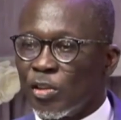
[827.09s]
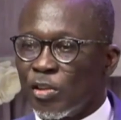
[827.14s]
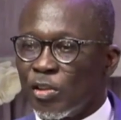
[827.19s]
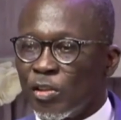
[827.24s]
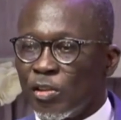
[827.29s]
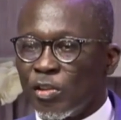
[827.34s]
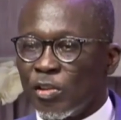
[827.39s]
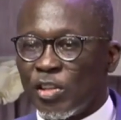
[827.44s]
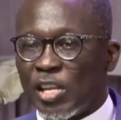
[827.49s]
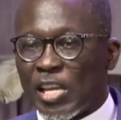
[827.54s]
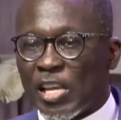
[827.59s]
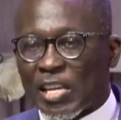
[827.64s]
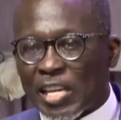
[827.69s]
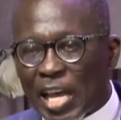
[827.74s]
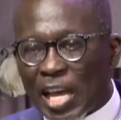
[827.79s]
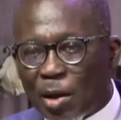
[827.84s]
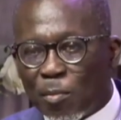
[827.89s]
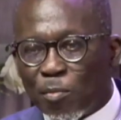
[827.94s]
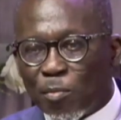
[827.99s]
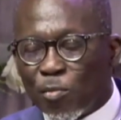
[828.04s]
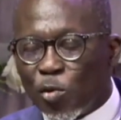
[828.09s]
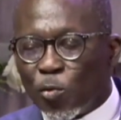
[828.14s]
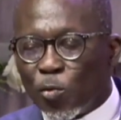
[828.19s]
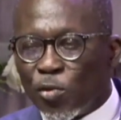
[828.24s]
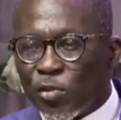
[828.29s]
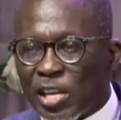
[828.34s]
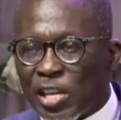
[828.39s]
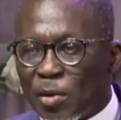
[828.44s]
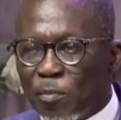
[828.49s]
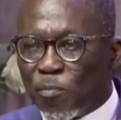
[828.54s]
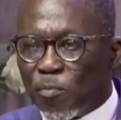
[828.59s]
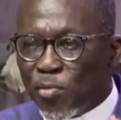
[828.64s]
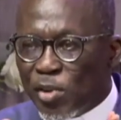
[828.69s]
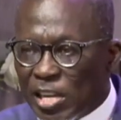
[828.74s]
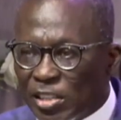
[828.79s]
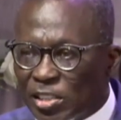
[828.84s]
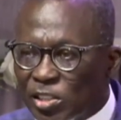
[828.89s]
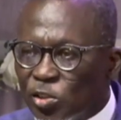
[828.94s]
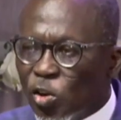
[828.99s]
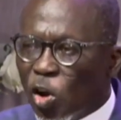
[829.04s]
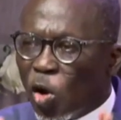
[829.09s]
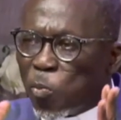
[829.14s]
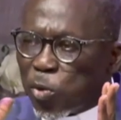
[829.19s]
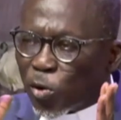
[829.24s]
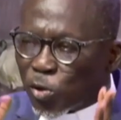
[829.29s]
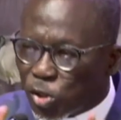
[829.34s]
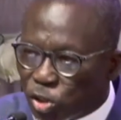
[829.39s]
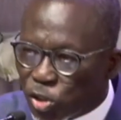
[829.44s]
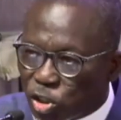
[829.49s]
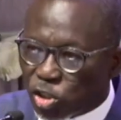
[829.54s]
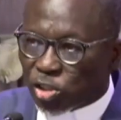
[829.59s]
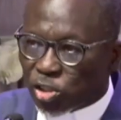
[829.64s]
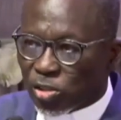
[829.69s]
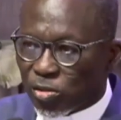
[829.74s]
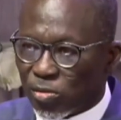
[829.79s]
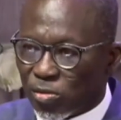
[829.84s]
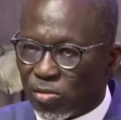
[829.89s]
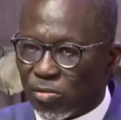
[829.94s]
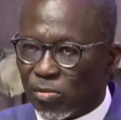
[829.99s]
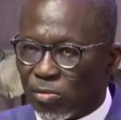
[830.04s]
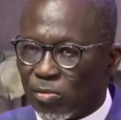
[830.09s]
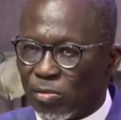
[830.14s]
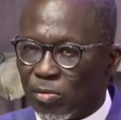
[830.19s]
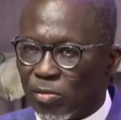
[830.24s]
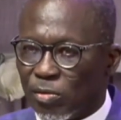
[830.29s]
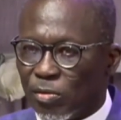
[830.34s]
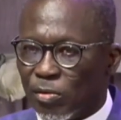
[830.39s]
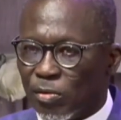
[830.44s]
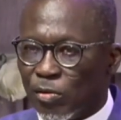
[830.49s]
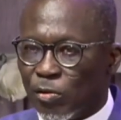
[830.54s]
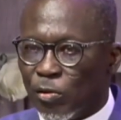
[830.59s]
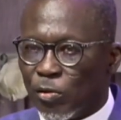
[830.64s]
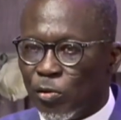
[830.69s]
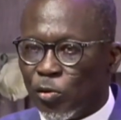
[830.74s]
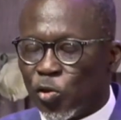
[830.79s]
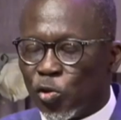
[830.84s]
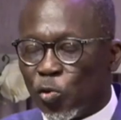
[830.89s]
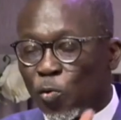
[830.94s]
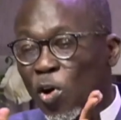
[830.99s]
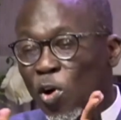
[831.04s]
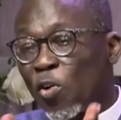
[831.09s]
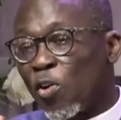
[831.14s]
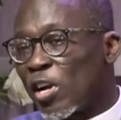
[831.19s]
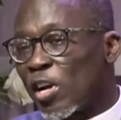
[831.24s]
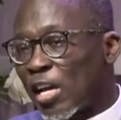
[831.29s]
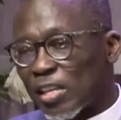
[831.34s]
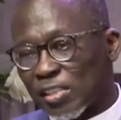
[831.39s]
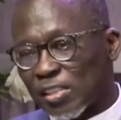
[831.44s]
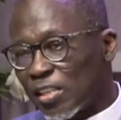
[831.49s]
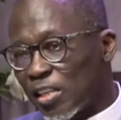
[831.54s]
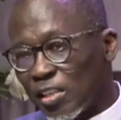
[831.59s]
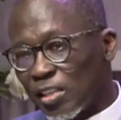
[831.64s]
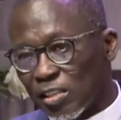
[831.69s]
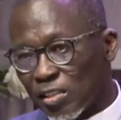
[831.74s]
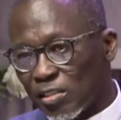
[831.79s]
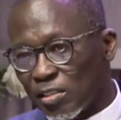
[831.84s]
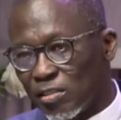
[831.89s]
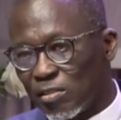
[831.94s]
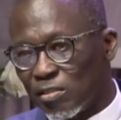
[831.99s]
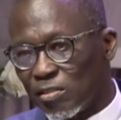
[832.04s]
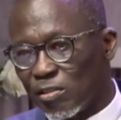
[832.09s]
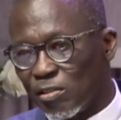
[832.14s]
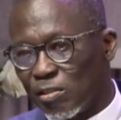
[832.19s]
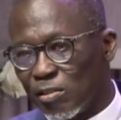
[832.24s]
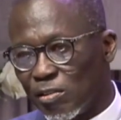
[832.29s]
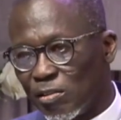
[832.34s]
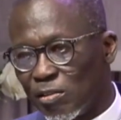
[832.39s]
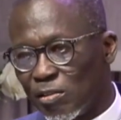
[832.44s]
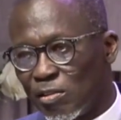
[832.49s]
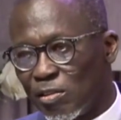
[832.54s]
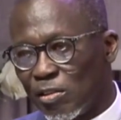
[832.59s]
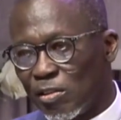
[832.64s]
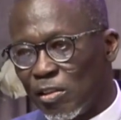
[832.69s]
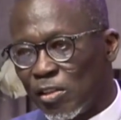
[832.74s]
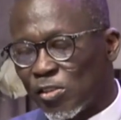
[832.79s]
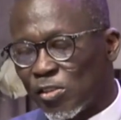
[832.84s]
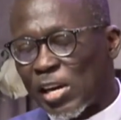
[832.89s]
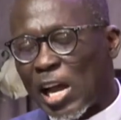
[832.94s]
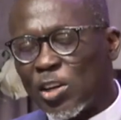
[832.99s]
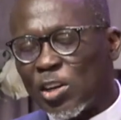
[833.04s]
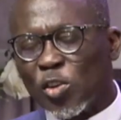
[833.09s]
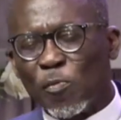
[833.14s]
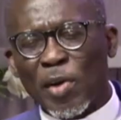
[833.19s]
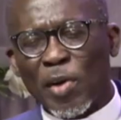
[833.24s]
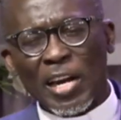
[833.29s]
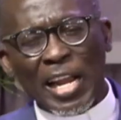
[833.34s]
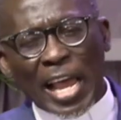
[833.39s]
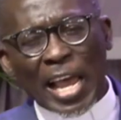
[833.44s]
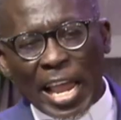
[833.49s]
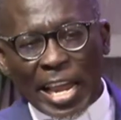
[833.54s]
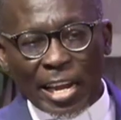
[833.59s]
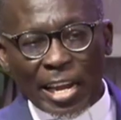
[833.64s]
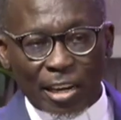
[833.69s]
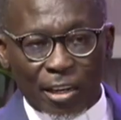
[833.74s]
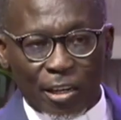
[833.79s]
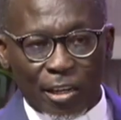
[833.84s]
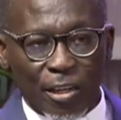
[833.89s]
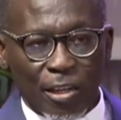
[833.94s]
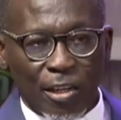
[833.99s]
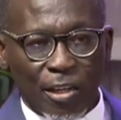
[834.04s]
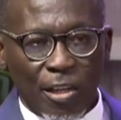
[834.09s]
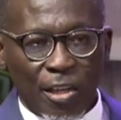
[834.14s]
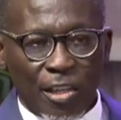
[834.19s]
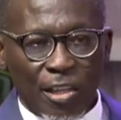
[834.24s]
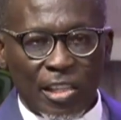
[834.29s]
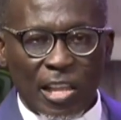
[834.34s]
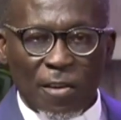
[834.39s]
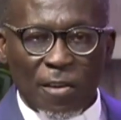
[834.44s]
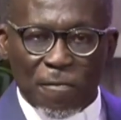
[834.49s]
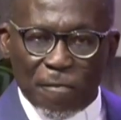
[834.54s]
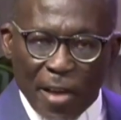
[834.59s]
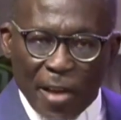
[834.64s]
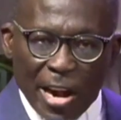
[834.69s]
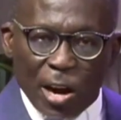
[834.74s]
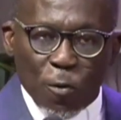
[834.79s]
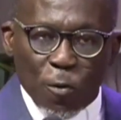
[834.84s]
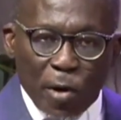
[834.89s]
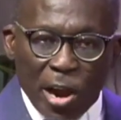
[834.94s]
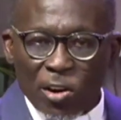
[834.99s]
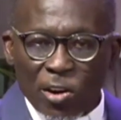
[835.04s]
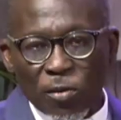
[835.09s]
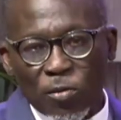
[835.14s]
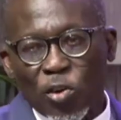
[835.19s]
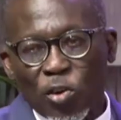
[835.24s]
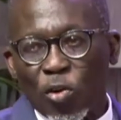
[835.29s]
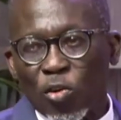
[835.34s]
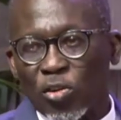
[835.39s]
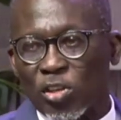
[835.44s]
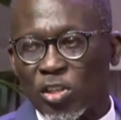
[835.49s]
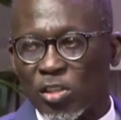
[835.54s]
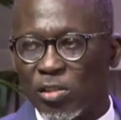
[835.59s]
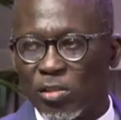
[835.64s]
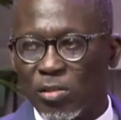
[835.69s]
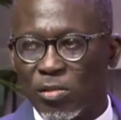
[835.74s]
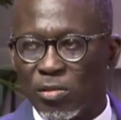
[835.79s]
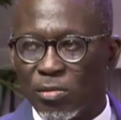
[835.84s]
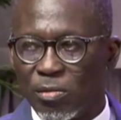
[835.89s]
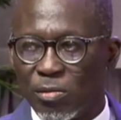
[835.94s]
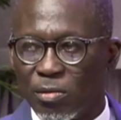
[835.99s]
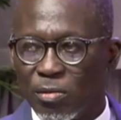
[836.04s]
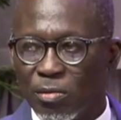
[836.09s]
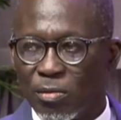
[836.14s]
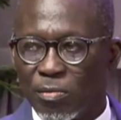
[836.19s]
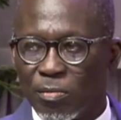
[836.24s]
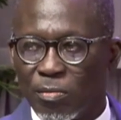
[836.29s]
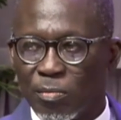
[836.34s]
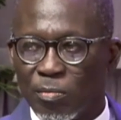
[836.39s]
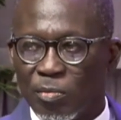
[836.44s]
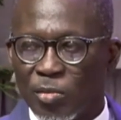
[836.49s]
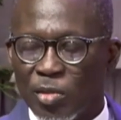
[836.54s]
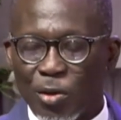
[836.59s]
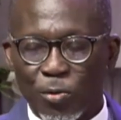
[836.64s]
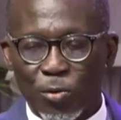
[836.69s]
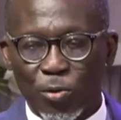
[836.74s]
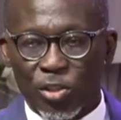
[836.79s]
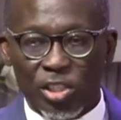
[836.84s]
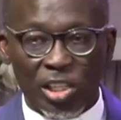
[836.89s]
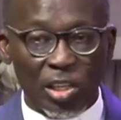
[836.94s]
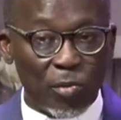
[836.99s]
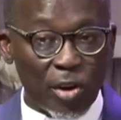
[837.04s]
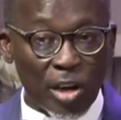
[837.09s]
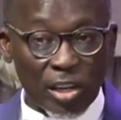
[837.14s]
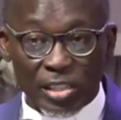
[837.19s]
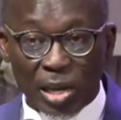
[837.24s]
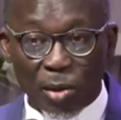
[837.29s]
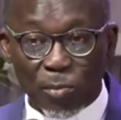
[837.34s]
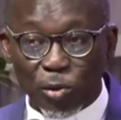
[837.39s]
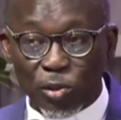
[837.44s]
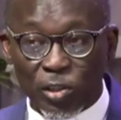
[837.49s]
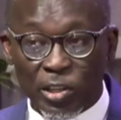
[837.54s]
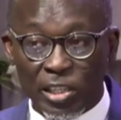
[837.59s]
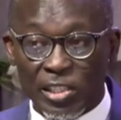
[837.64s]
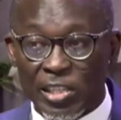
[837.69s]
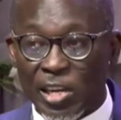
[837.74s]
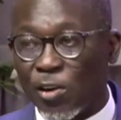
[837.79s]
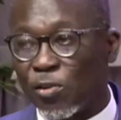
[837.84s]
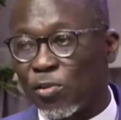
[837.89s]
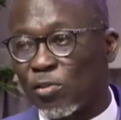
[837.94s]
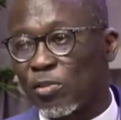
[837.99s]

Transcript: They come with a brazen opposition to what God has said. Try to malign the very word of God. We will see more examples later on.